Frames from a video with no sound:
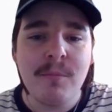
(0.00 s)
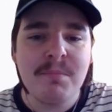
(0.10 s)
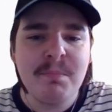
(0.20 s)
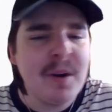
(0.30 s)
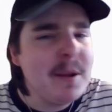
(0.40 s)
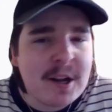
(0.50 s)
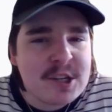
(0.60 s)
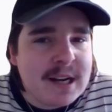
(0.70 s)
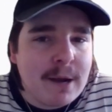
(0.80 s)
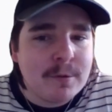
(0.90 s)
pretty much
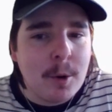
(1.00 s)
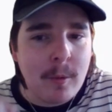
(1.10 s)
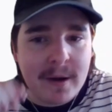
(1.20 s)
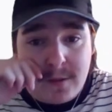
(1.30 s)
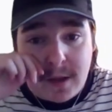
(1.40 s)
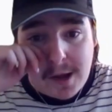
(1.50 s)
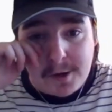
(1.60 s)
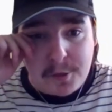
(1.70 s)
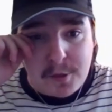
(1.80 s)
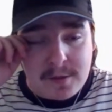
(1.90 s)
a comfortable win in the
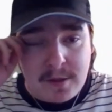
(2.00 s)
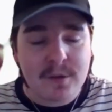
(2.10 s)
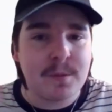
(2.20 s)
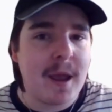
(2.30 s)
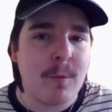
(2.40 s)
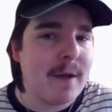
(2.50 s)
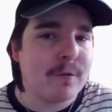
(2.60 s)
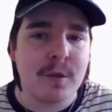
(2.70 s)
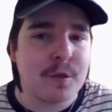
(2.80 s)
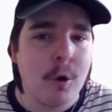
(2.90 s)
end. I think this is how
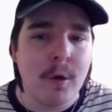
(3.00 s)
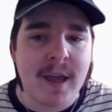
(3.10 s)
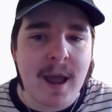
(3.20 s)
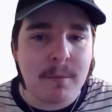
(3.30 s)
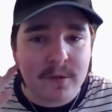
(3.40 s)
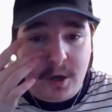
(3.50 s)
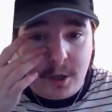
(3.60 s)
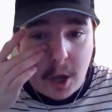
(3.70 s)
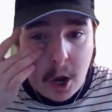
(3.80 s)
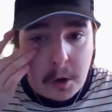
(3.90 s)
everyone thought the game was going
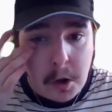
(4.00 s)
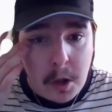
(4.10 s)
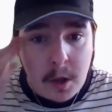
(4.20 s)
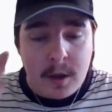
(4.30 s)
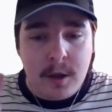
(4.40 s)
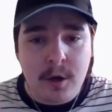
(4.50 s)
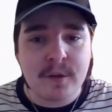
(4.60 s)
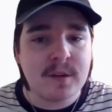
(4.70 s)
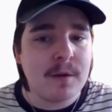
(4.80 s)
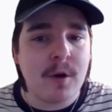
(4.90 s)
to go. You know
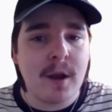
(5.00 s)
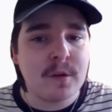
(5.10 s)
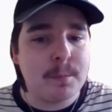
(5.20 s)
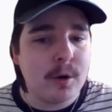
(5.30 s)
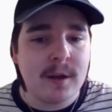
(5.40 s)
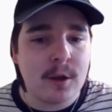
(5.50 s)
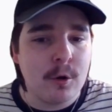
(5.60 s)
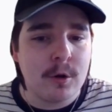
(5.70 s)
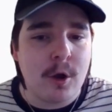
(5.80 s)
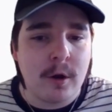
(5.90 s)
Sunrisers put in a
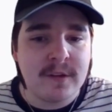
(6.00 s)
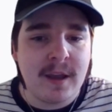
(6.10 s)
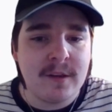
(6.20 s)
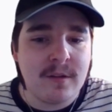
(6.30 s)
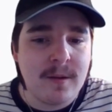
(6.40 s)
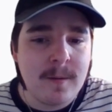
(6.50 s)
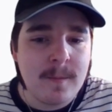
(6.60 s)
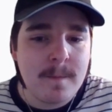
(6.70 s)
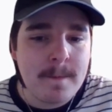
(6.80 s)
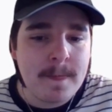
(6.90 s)
good contest
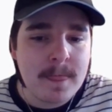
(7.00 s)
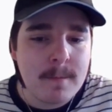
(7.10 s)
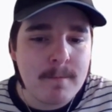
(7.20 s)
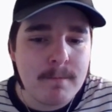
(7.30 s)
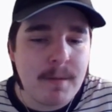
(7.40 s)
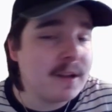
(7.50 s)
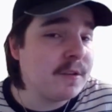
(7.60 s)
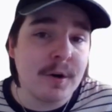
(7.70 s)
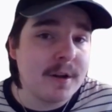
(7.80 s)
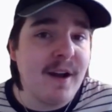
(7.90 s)
but
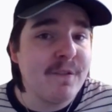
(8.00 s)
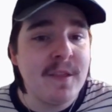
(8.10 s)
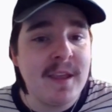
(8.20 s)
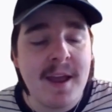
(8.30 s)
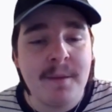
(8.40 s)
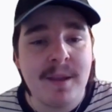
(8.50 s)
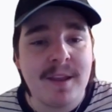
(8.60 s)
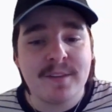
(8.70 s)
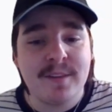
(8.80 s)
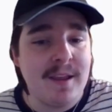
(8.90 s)
it's not enough in the end
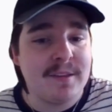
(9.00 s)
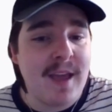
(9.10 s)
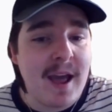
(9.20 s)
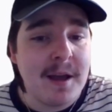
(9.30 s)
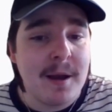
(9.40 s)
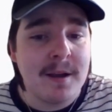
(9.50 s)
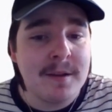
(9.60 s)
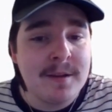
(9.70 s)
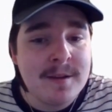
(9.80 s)
because CSK are